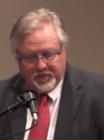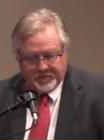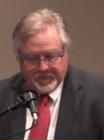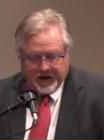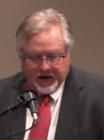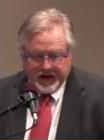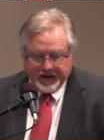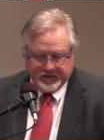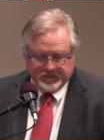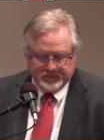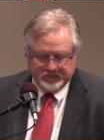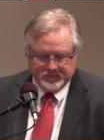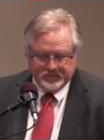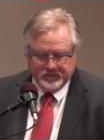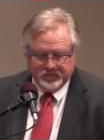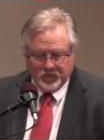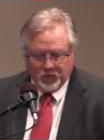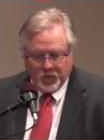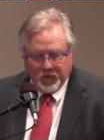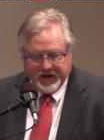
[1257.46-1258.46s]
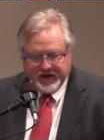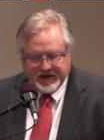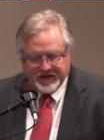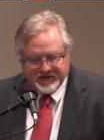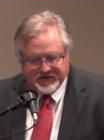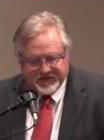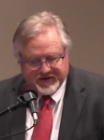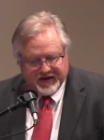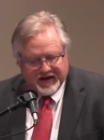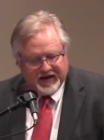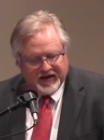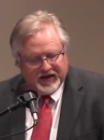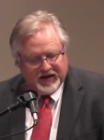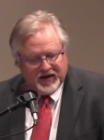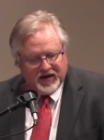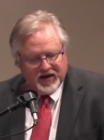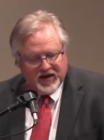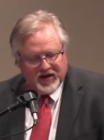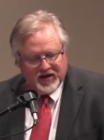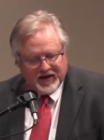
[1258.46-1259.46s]
But we can
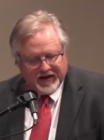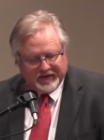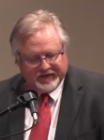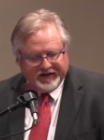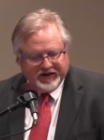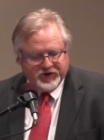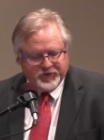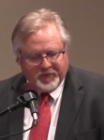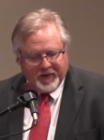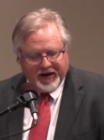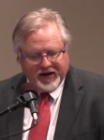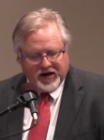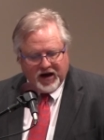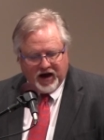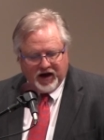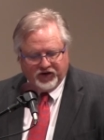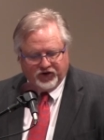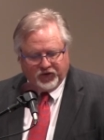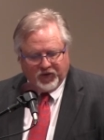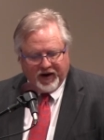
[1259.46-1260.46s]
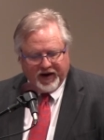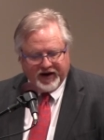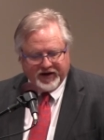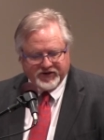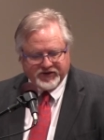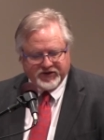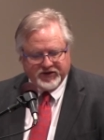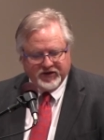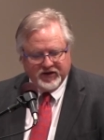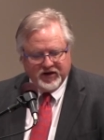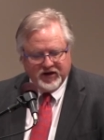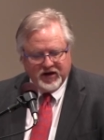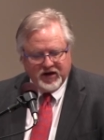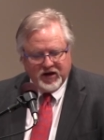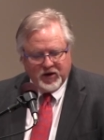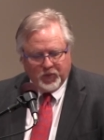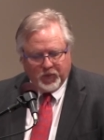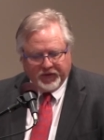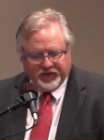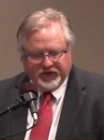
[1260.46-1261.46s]
see, at least by contrast,
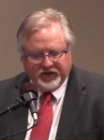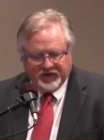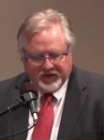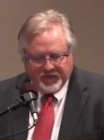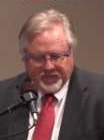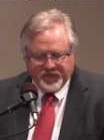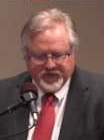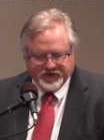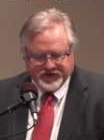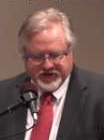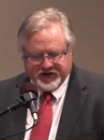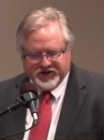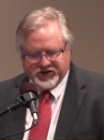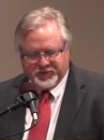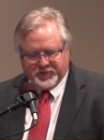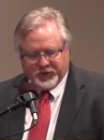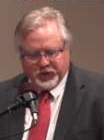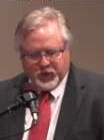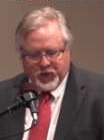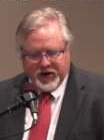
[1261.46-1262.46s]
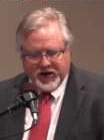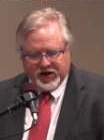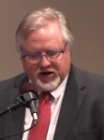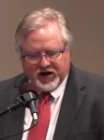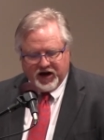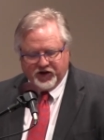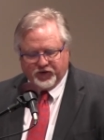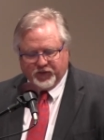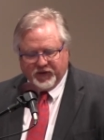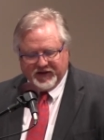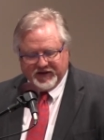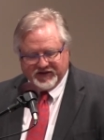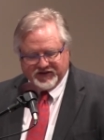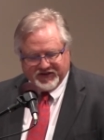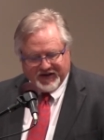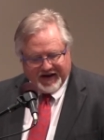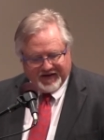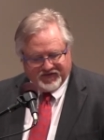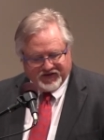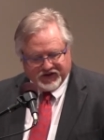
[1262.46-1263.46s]
what the difference is between a country that
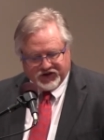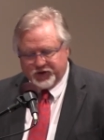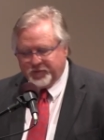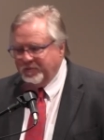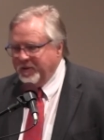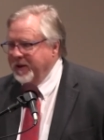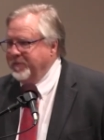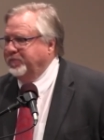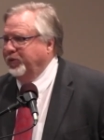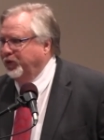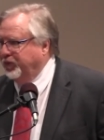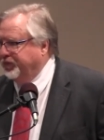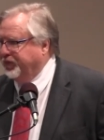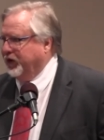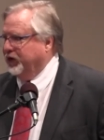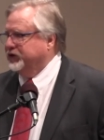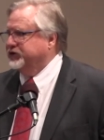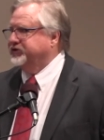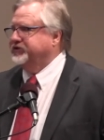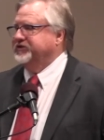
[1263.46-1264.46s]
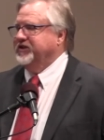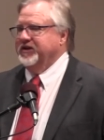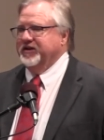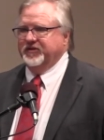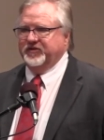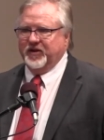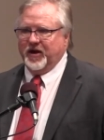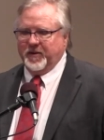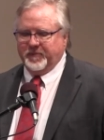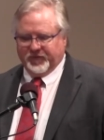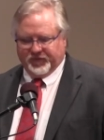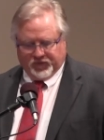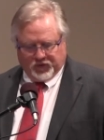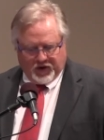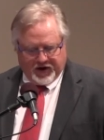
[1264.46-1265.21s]
saves its people first in a time of